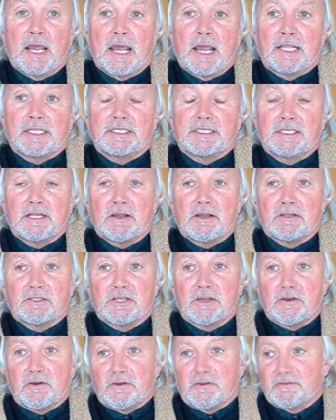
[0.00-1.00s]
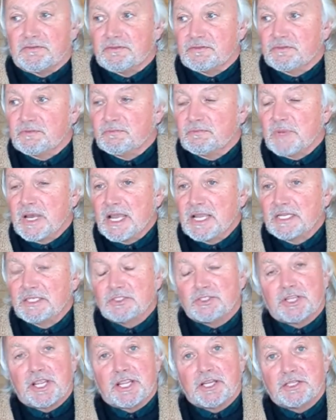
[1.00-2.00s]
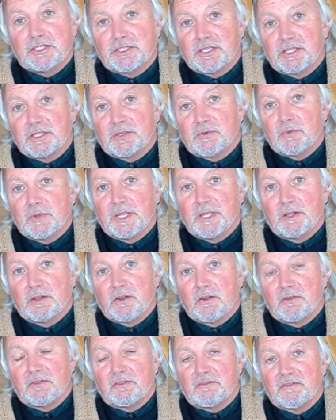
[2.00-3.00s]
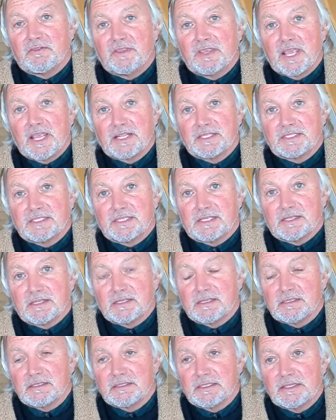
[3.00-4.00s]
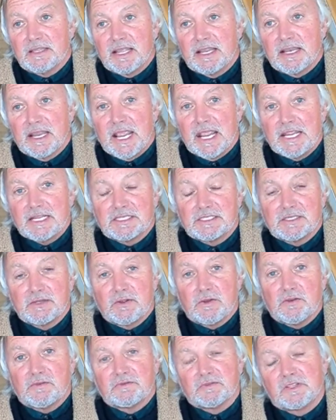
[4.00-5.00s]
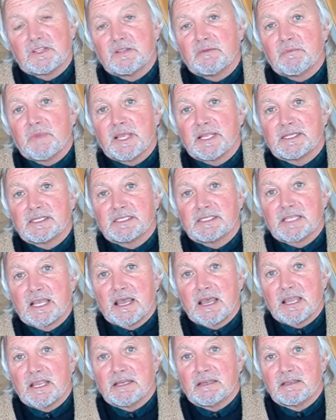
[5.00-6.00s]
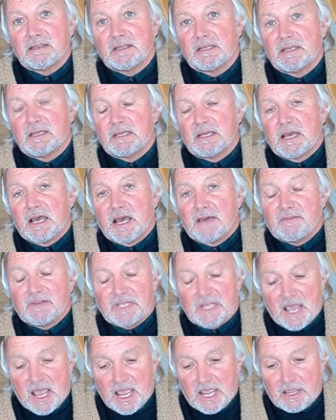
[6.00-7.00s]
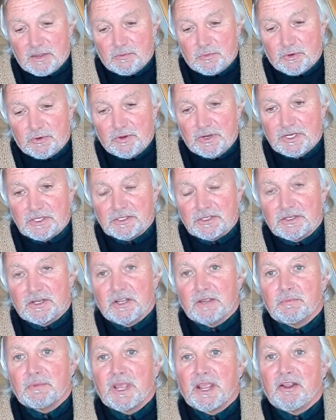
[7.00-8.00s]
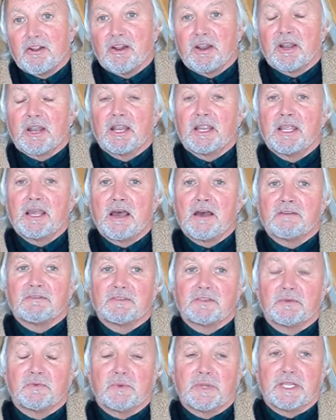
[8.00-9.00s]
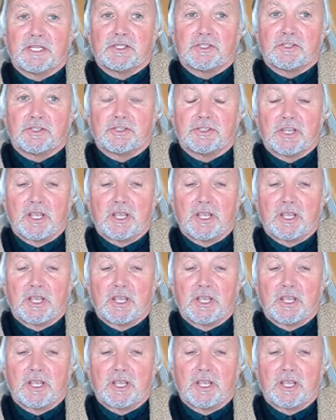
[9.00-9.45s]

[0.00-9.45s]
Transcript: I start off by changing the wheel on the Fiesta and then hasten off to the bedside of a dying parishioner, apparently, after which,